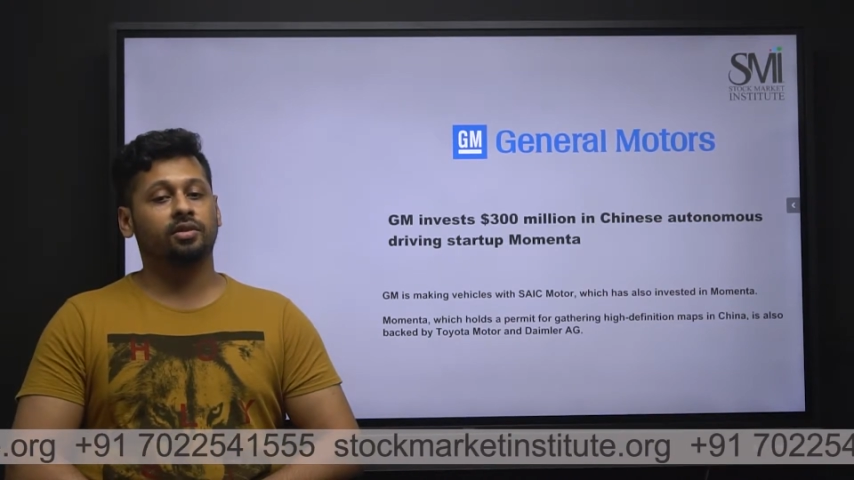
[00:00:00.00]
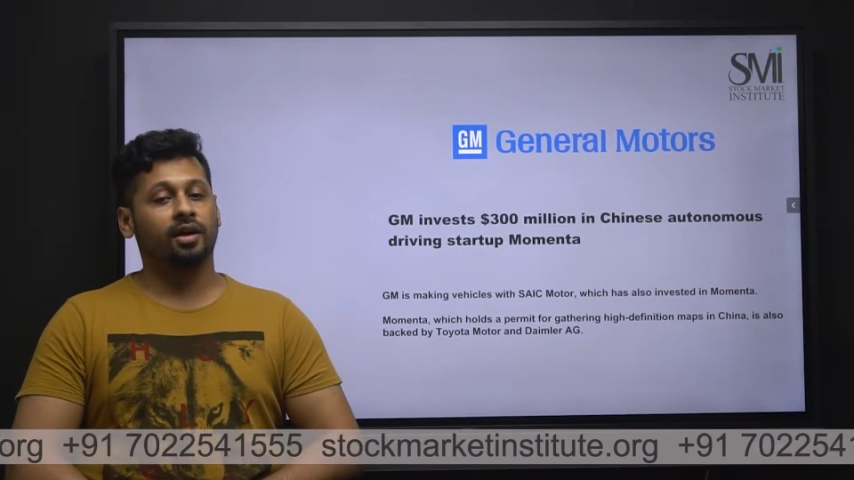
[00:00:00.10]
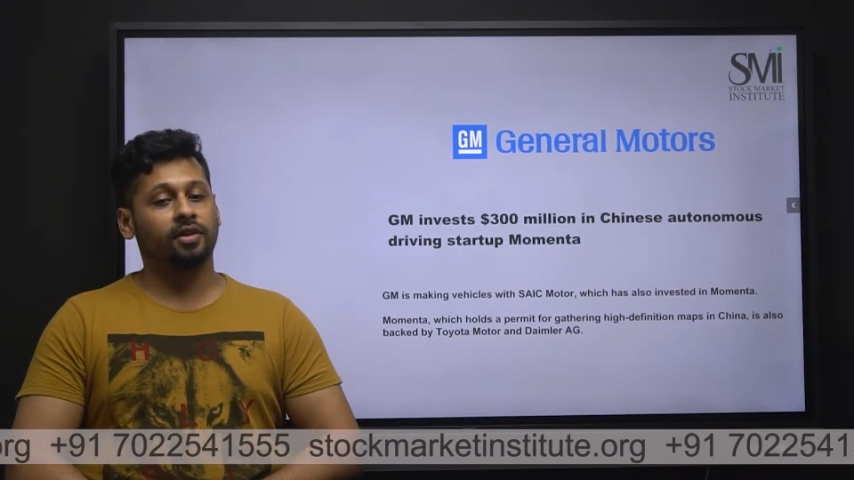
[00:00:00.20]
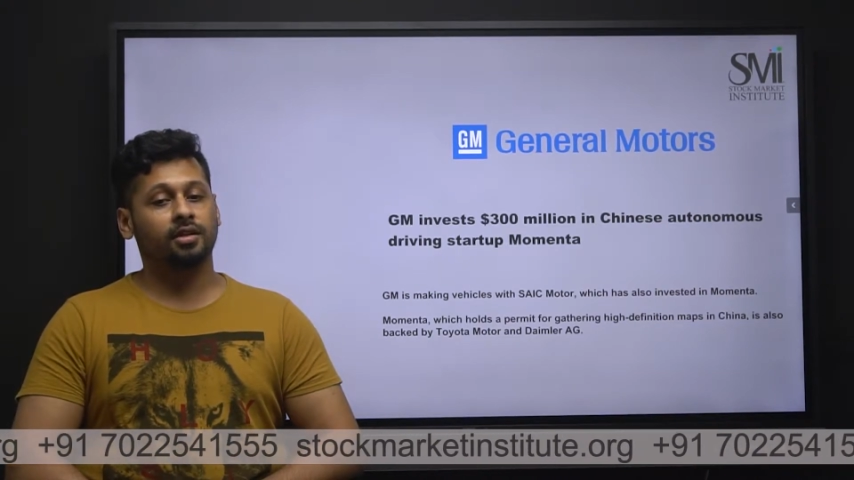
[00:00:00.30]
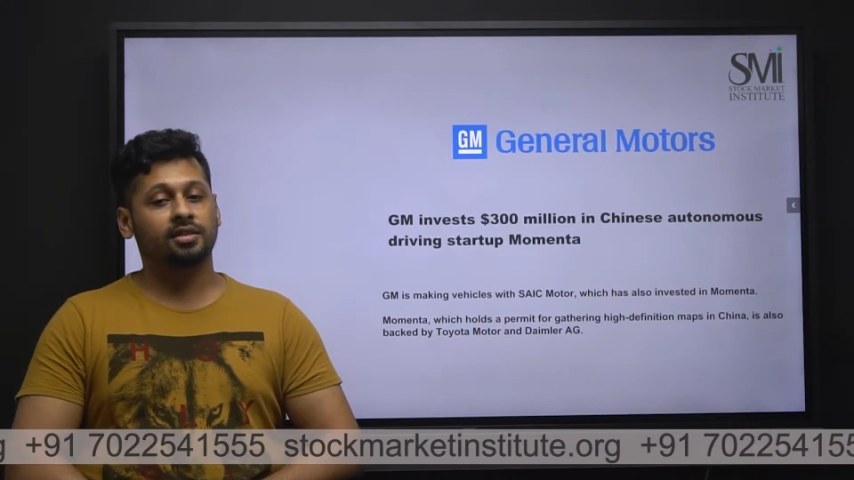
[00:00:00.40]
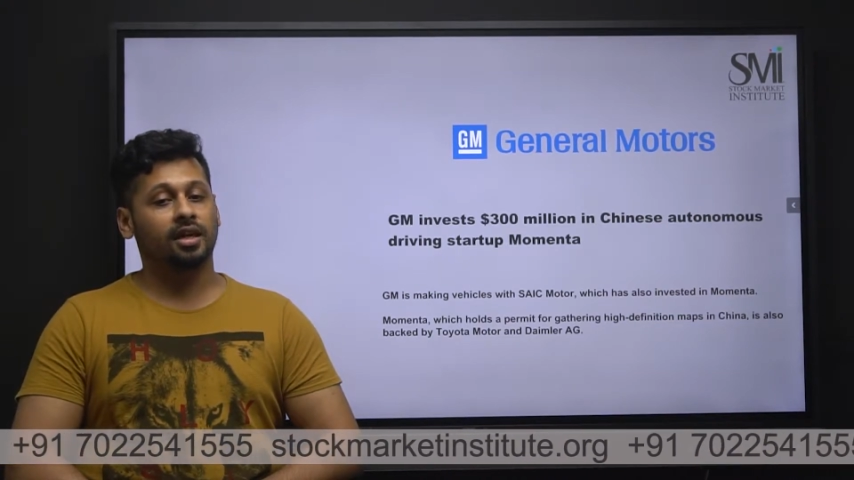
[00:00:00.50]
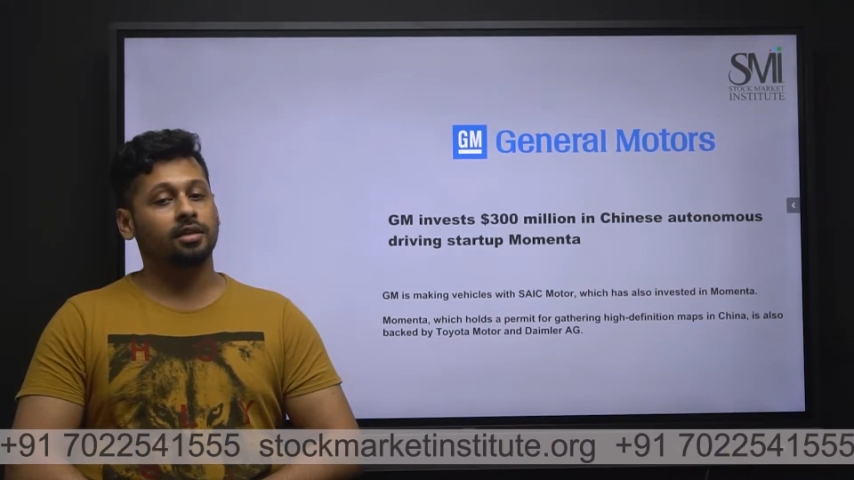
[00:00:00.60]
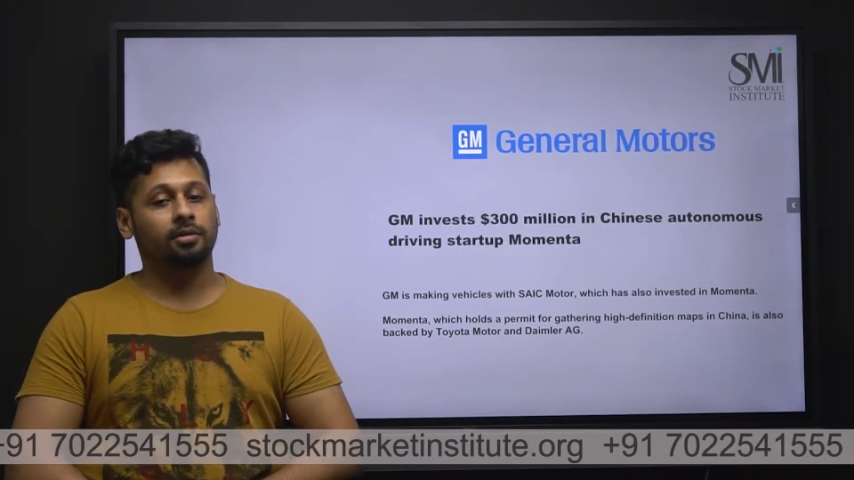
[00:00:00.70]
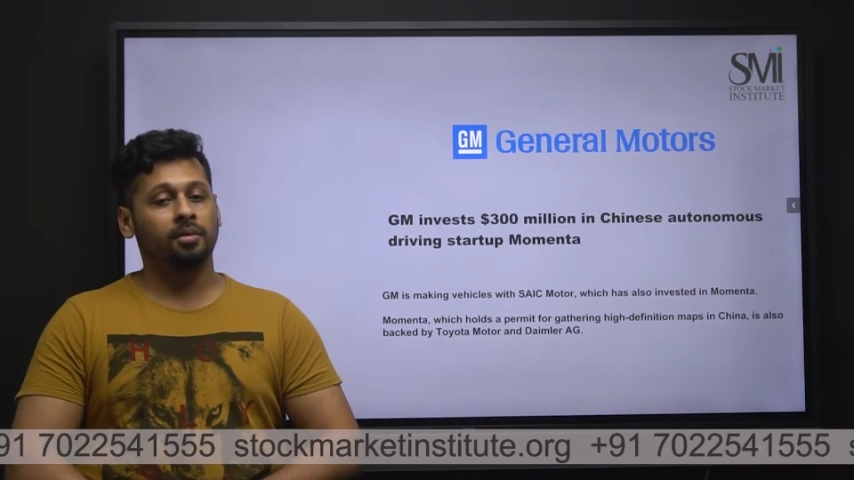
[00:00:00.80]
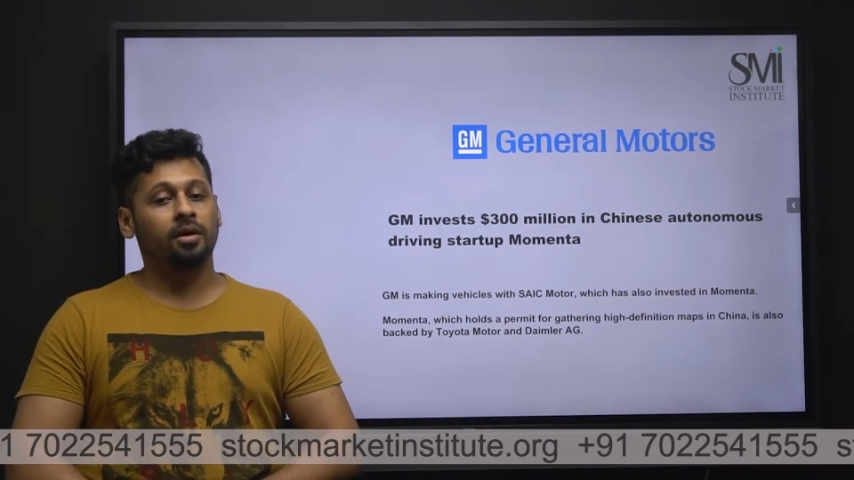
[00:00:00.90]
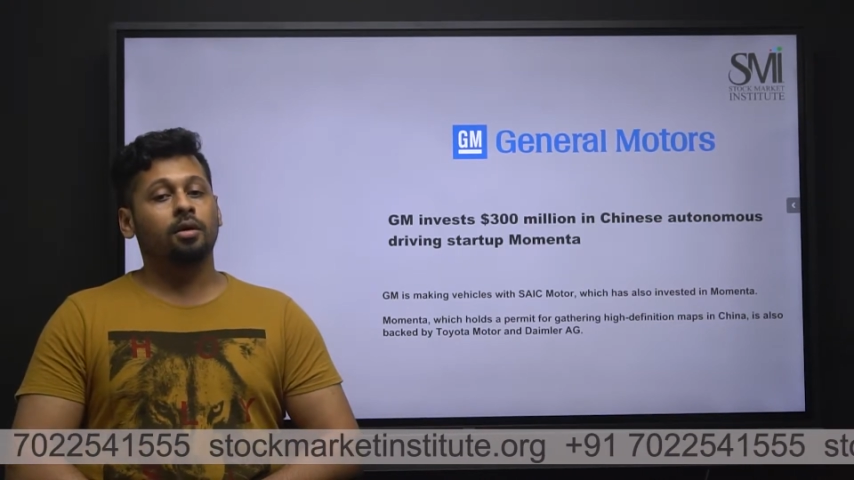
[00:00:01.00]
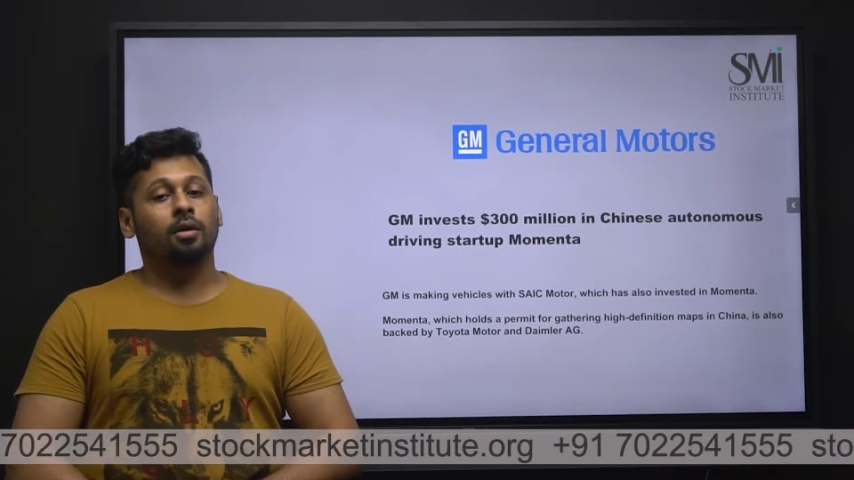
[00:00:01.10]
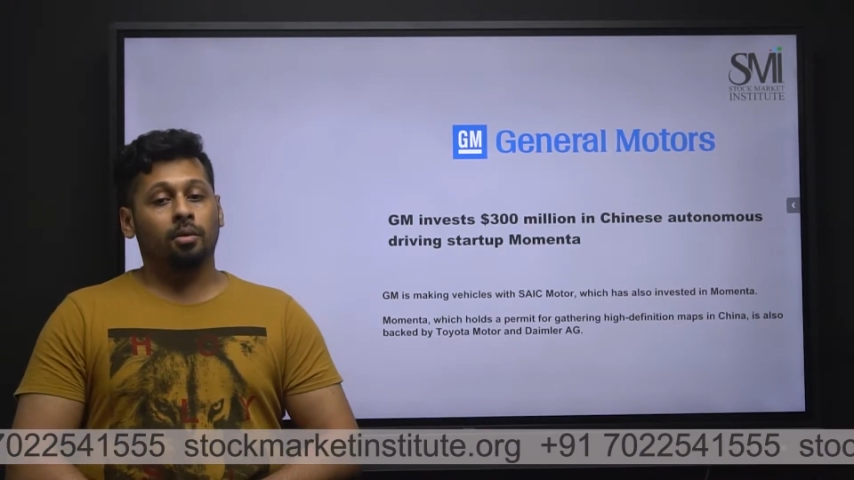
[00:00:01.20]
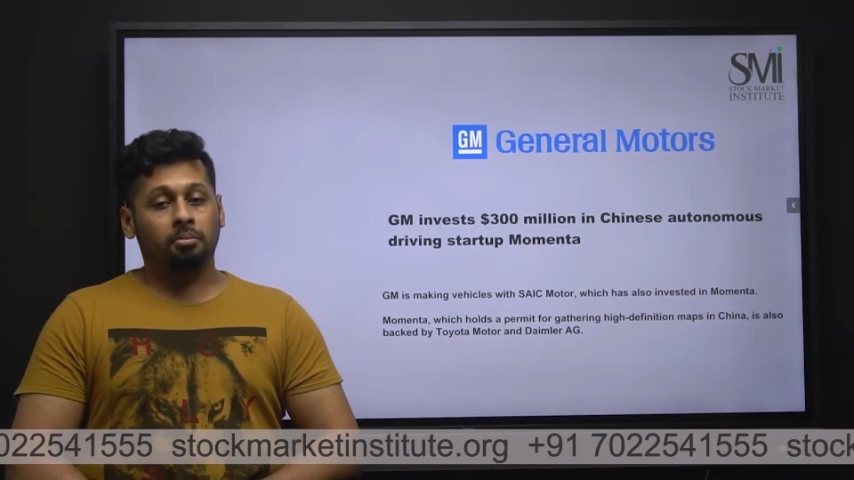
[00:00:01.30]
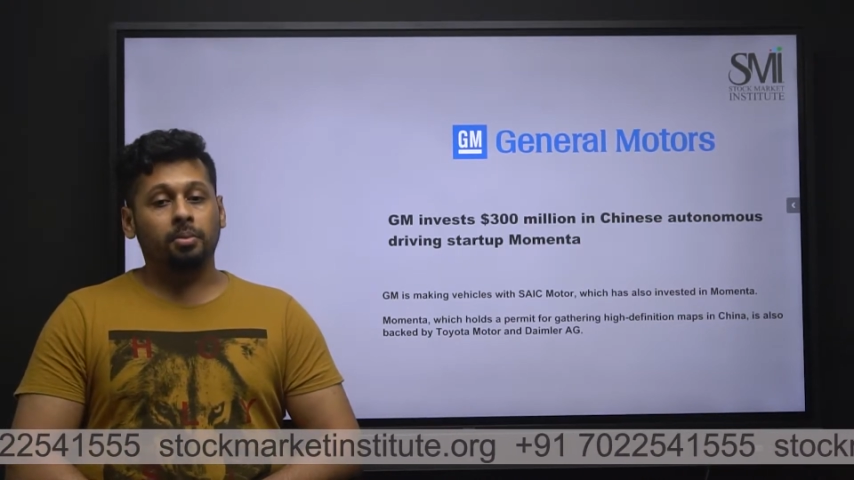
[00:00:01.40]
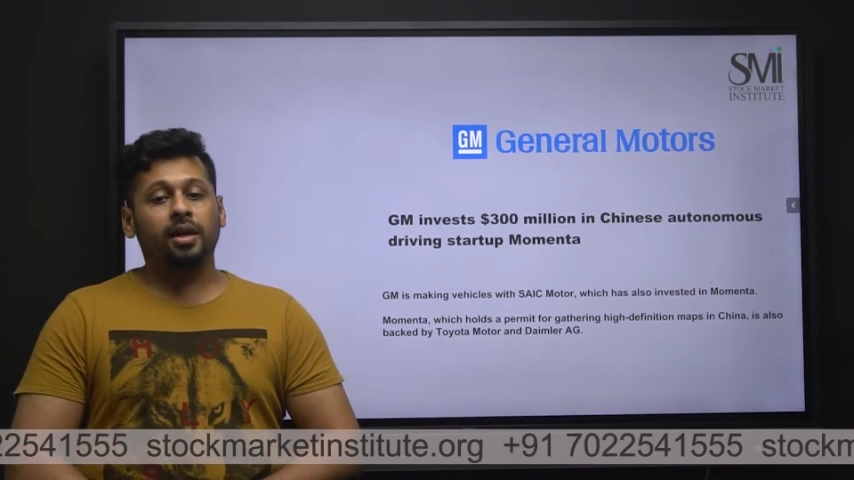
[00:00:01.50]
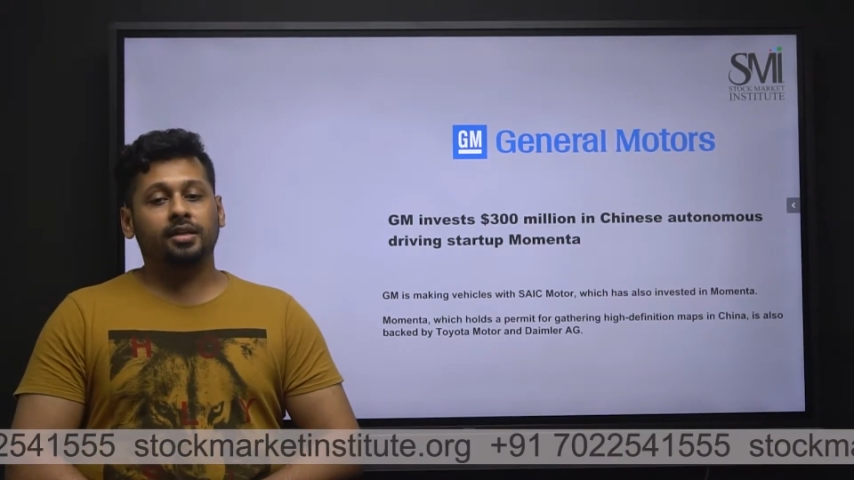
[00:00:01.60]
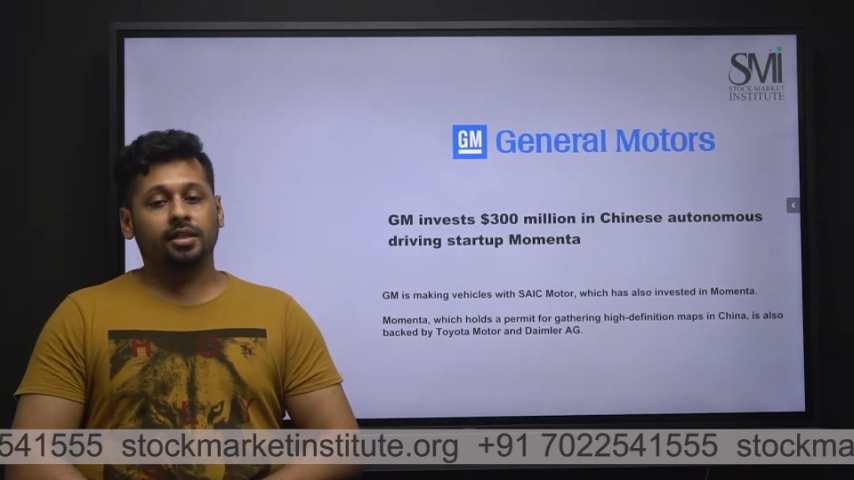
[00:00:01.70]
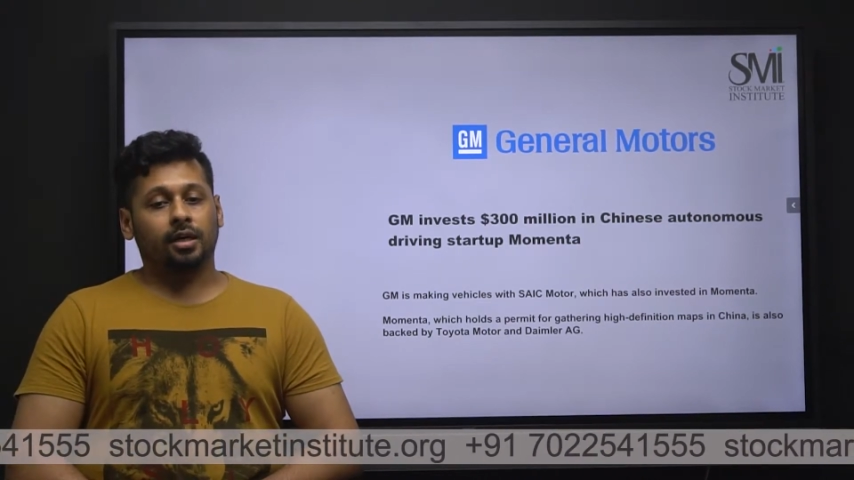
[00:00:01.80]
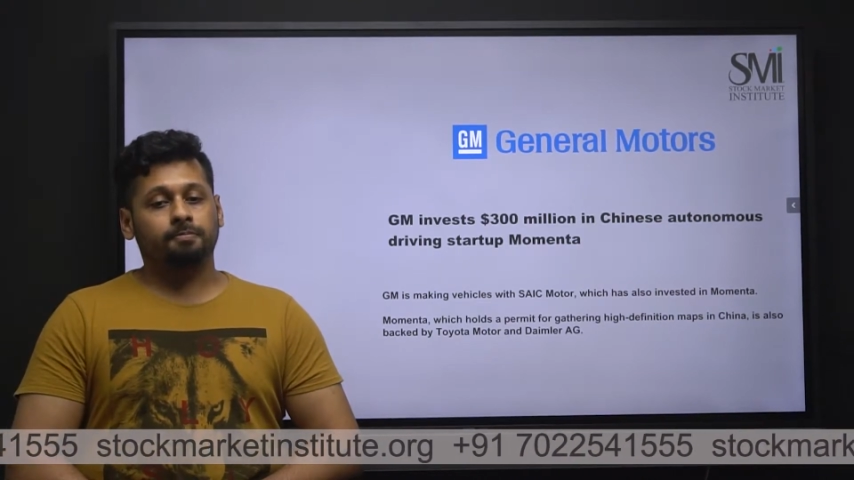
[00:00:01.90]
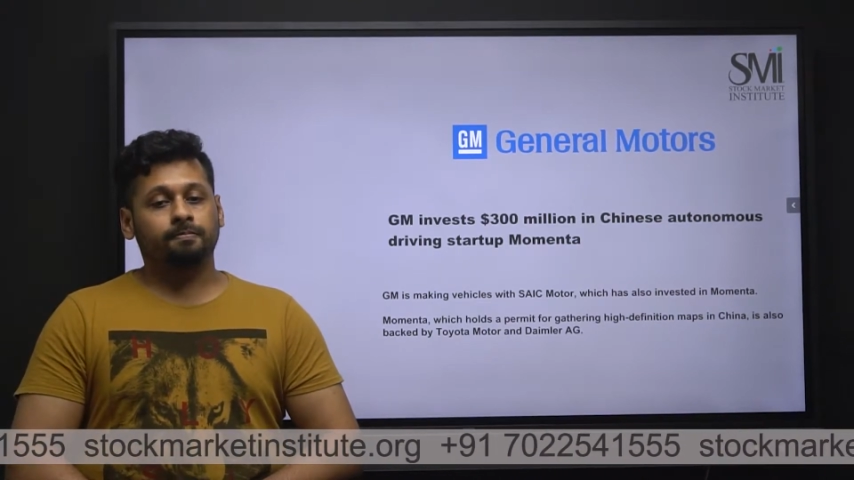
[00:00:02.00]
driving startup Momenta,